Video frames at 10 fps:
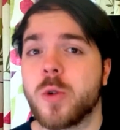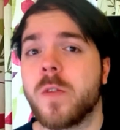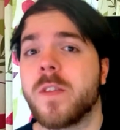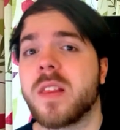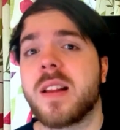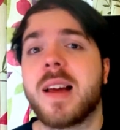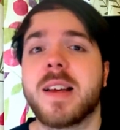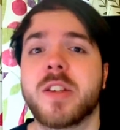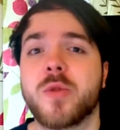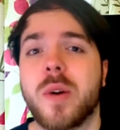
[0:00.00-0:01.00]
over the
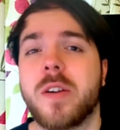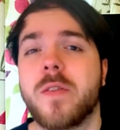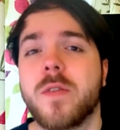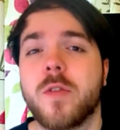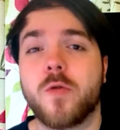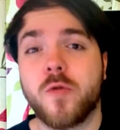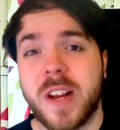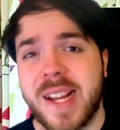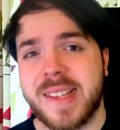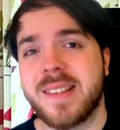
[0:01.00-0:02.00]
last 12
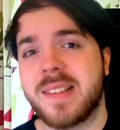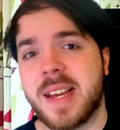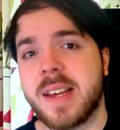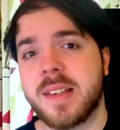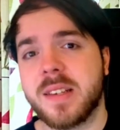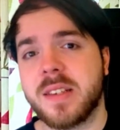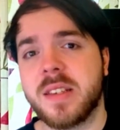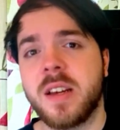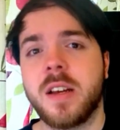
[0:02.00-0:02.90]
rated tests.